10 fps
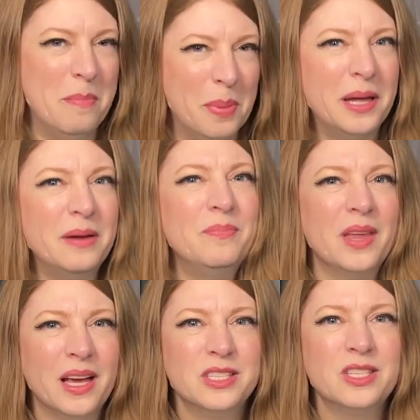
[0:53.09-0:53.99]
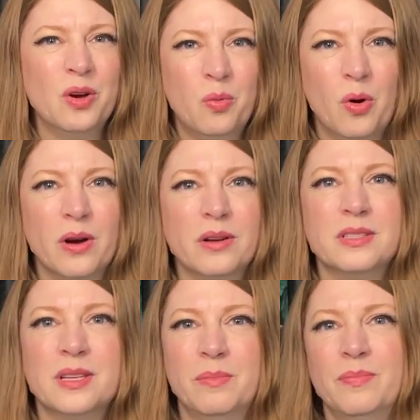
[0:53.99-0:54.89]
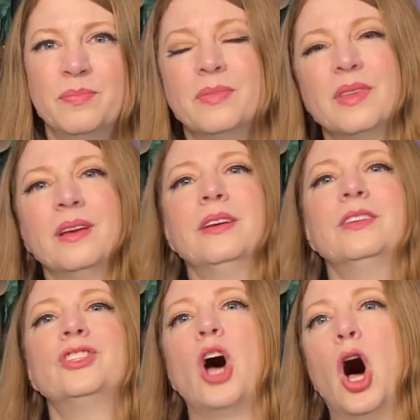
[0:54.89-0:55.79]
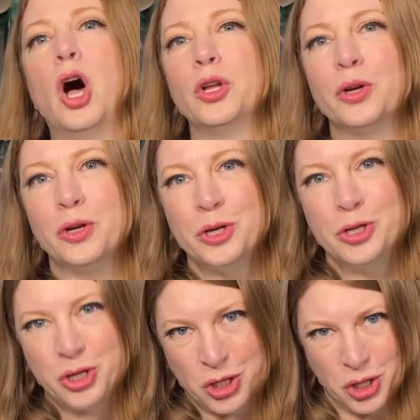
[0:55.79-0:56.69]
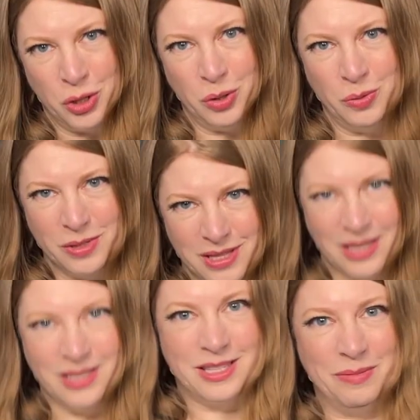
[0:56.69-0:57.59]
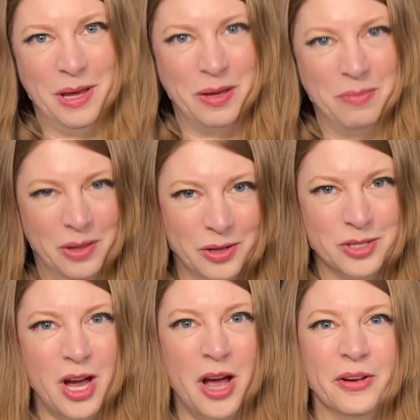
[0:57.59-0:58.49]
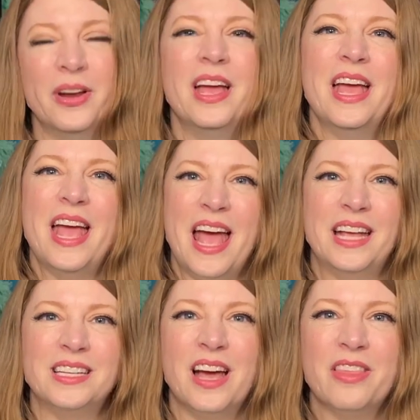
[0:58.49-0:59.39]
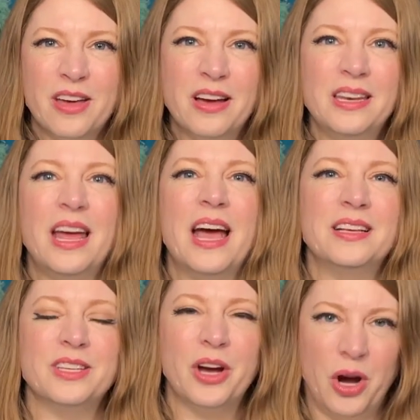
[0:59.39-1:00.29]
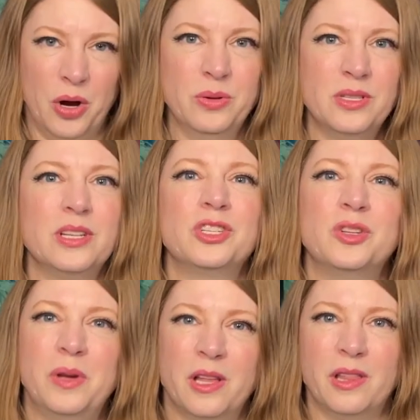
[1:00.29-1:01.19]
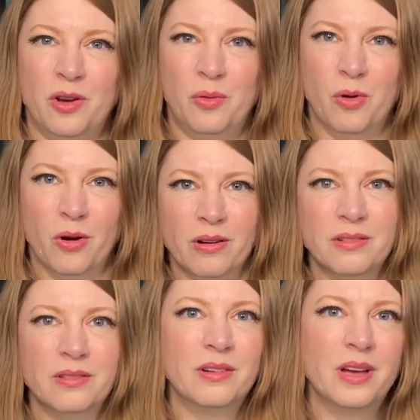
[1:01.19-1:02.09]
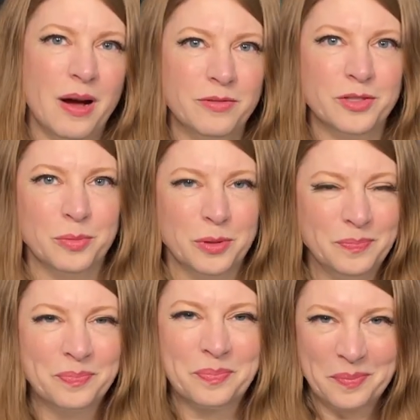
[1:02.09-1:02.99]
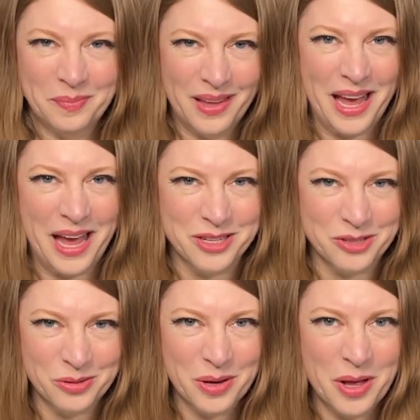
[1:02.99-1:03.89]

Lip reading: but I still wore some taller shoes, things to make me look taller, and I thought as a host I should be a little more comfortable. Enter